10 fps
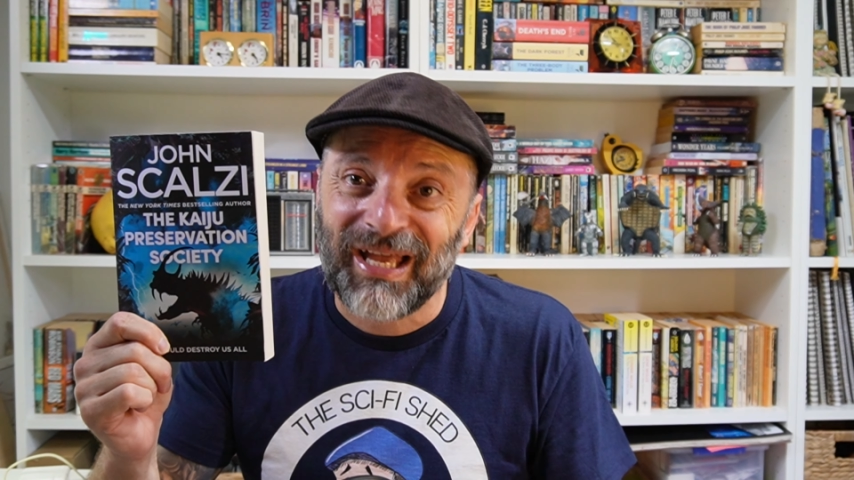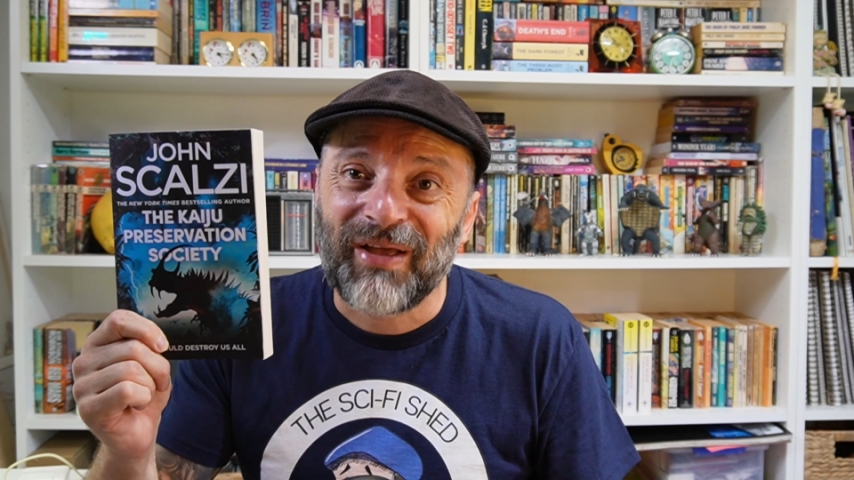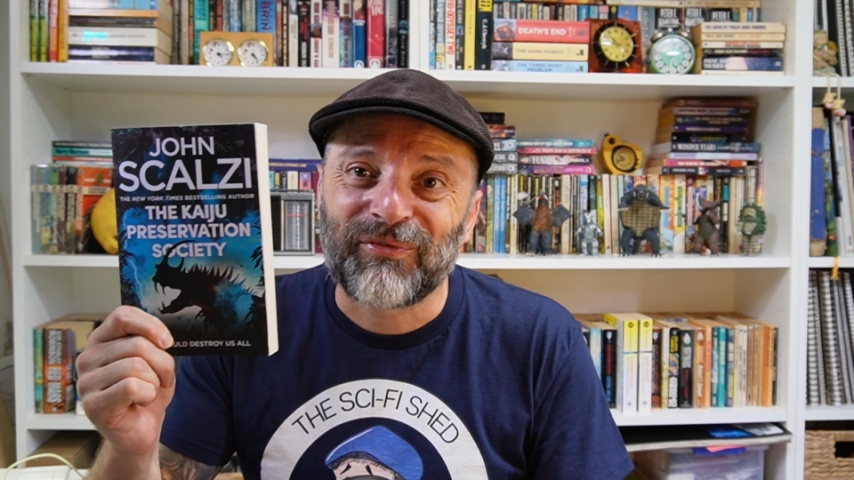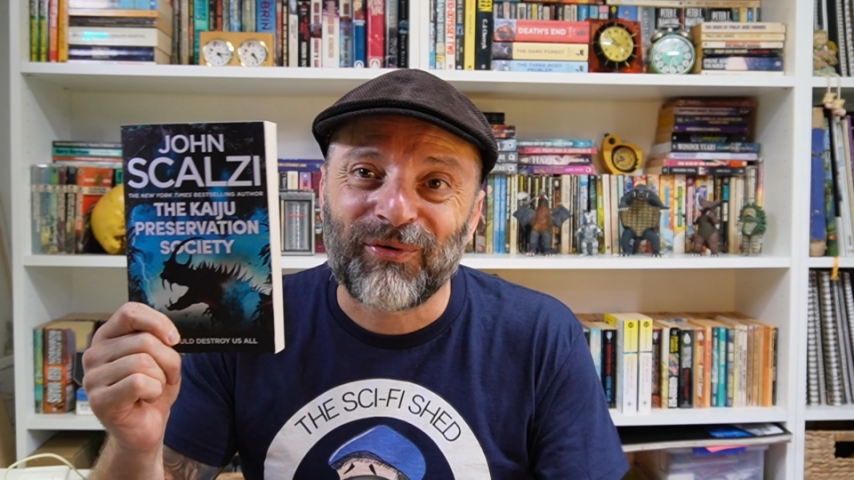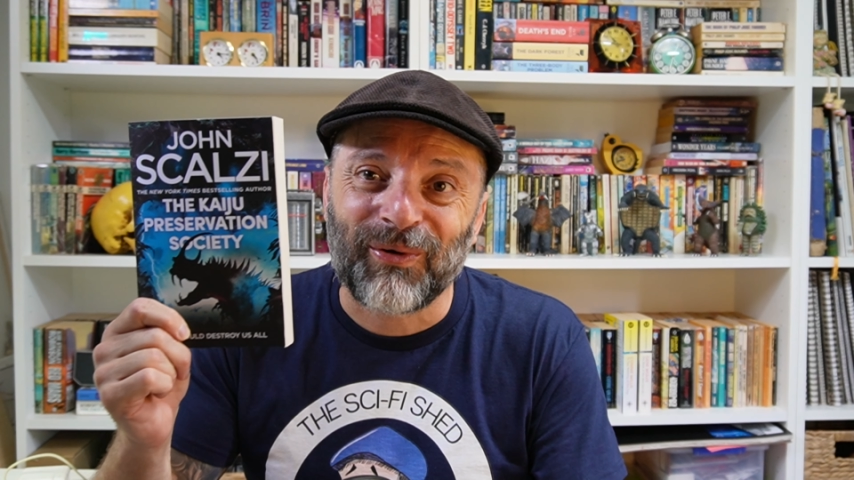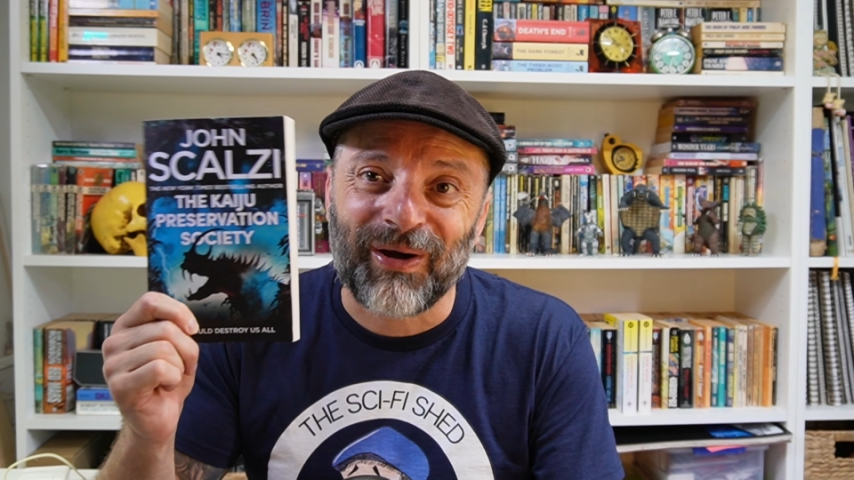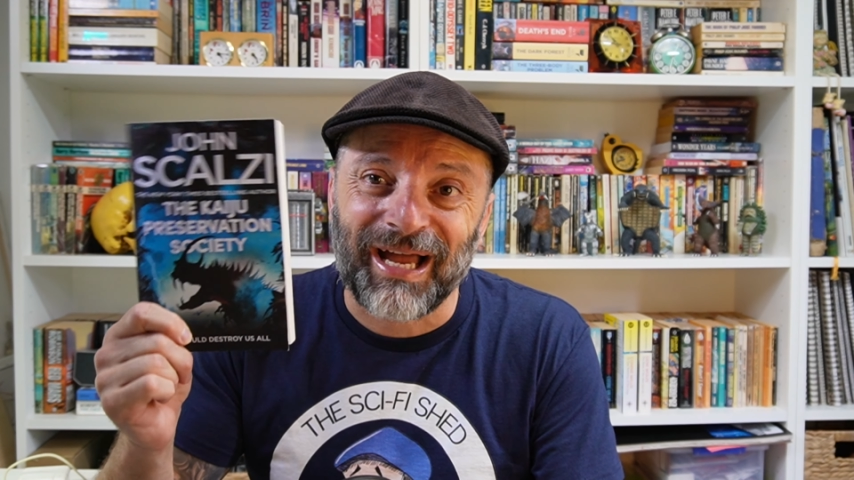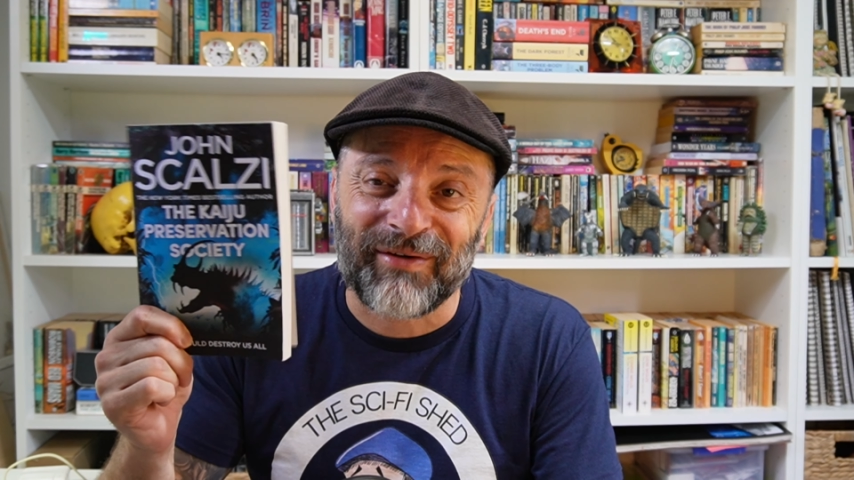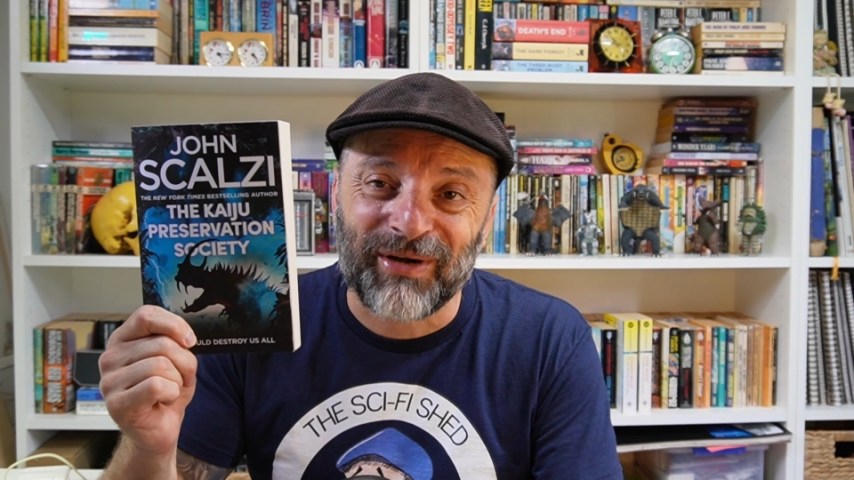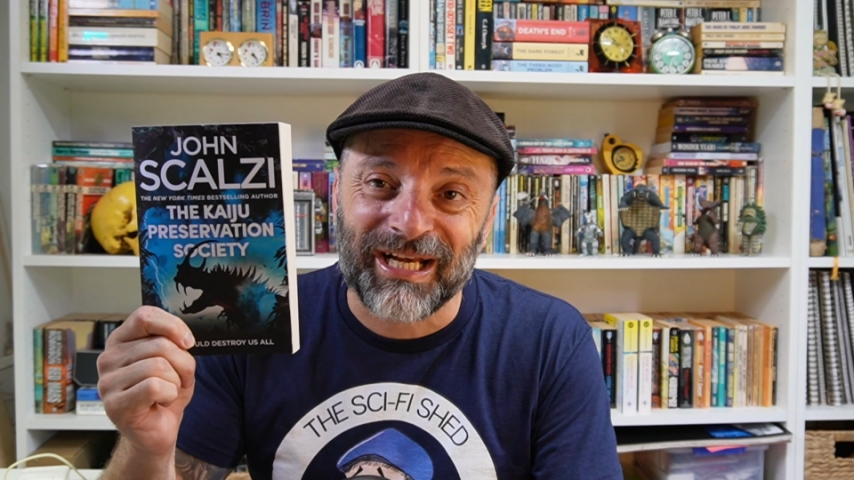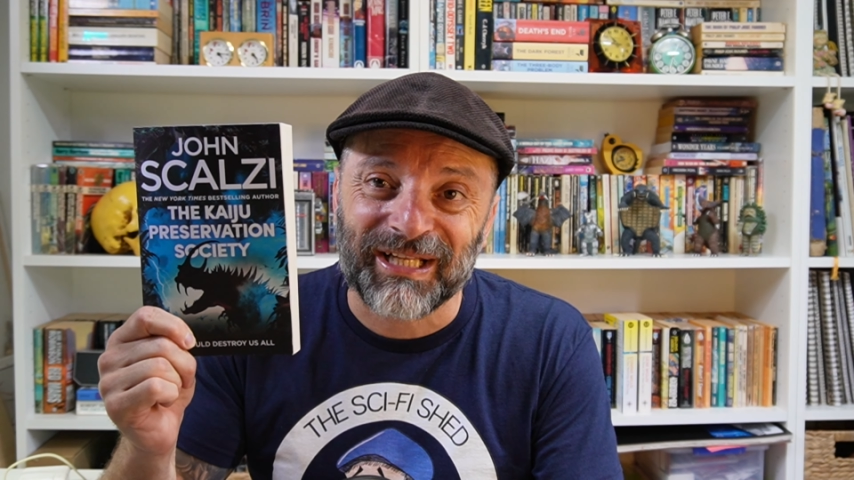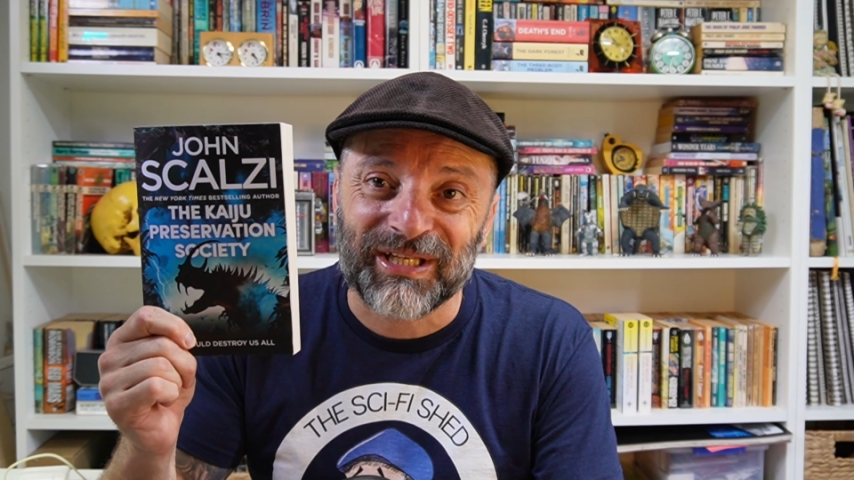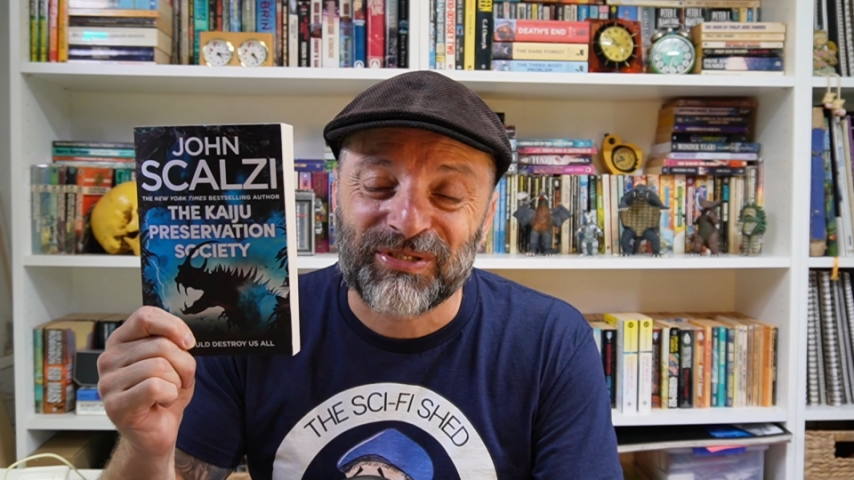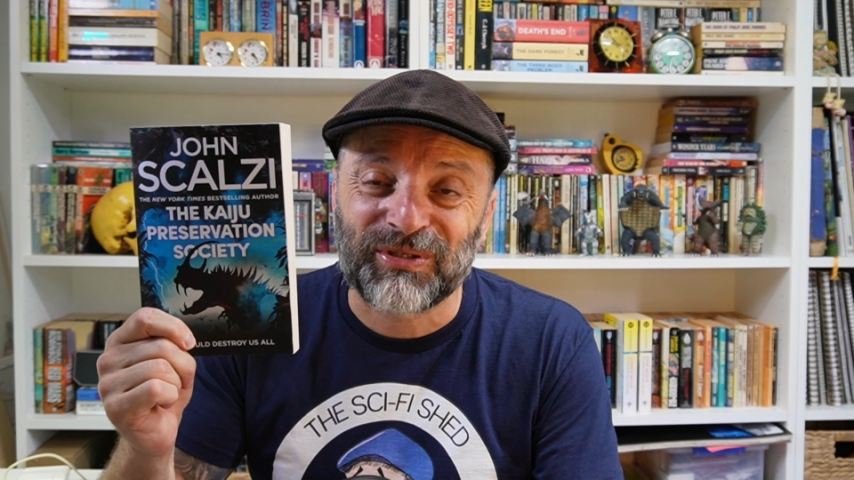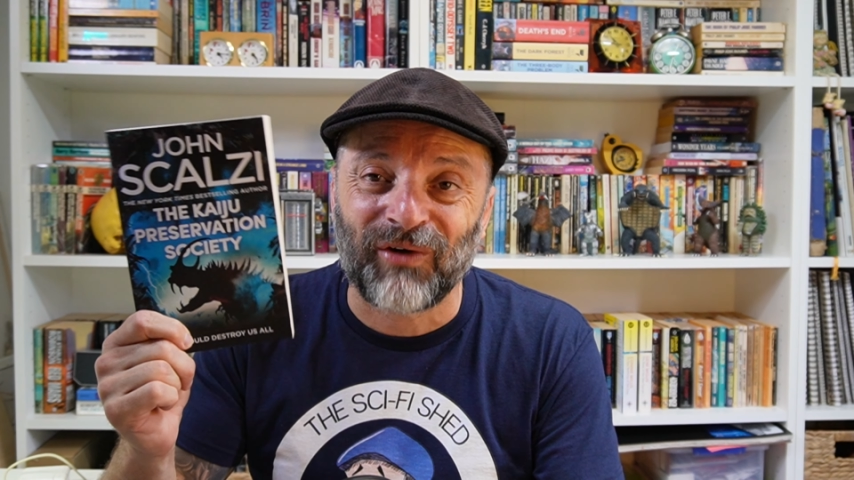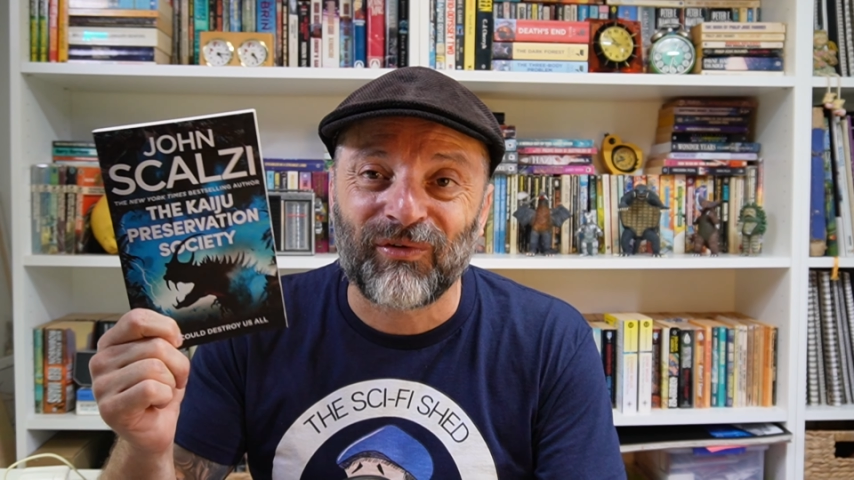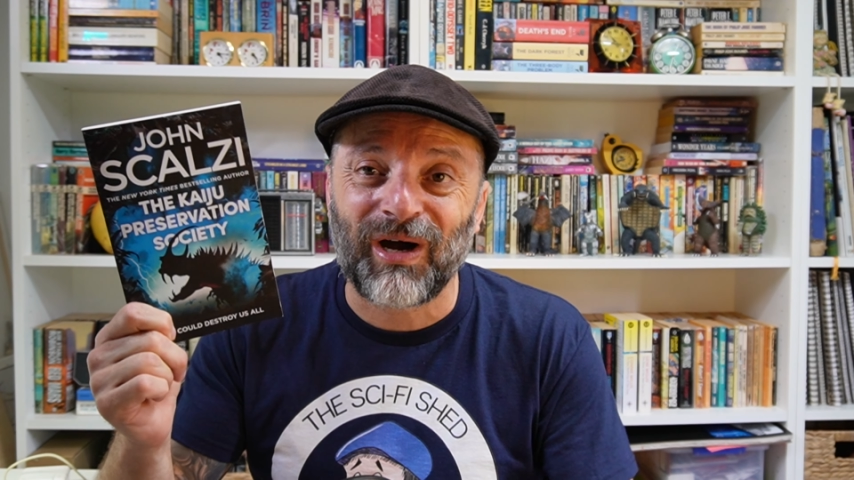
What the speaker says: for reading this novel.